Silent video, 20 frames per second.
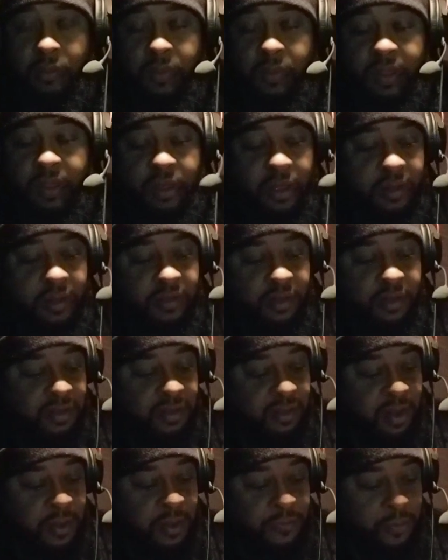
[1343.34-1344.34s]
because
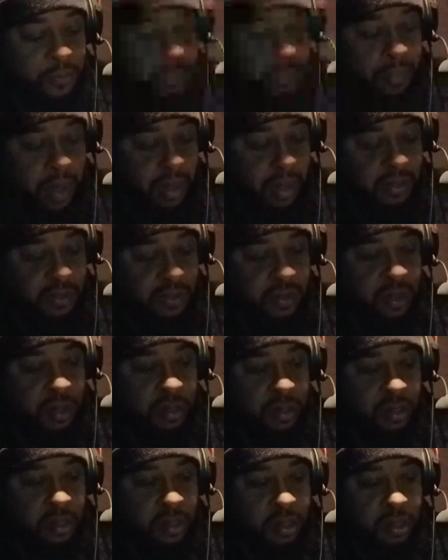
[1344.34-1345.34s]
this
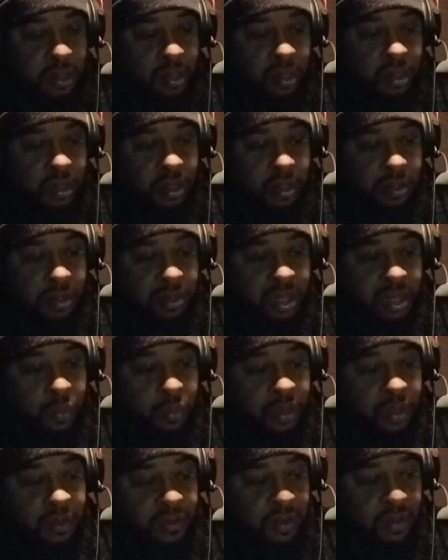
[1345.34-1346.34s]
information that
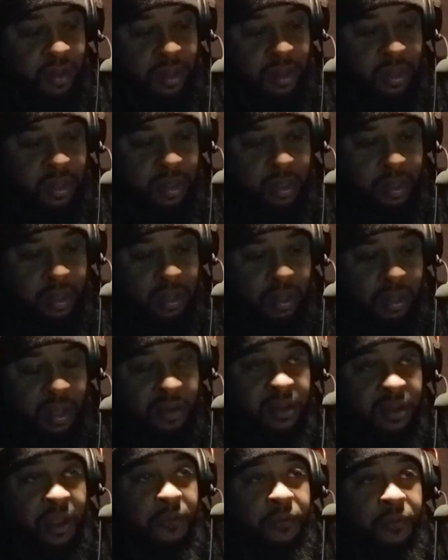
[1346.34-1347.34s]
we see
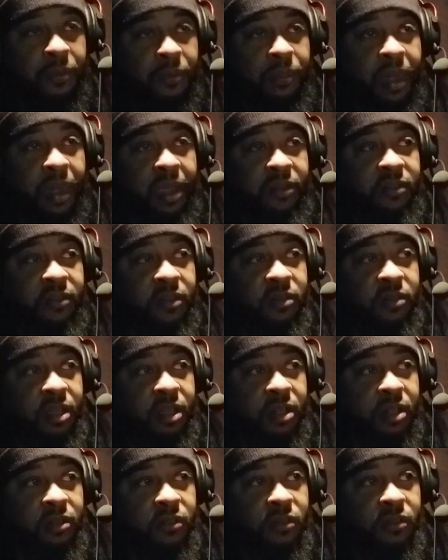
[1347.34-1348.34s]
is information
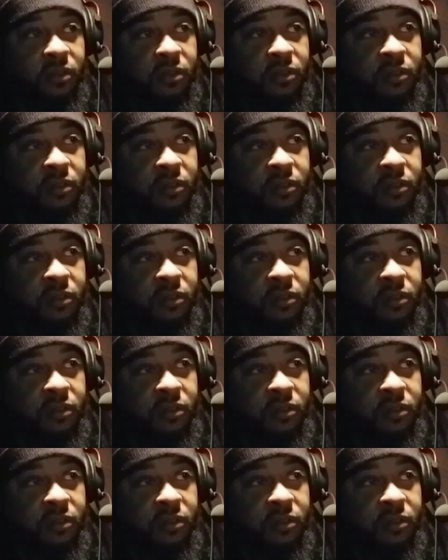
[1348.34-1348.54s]
that can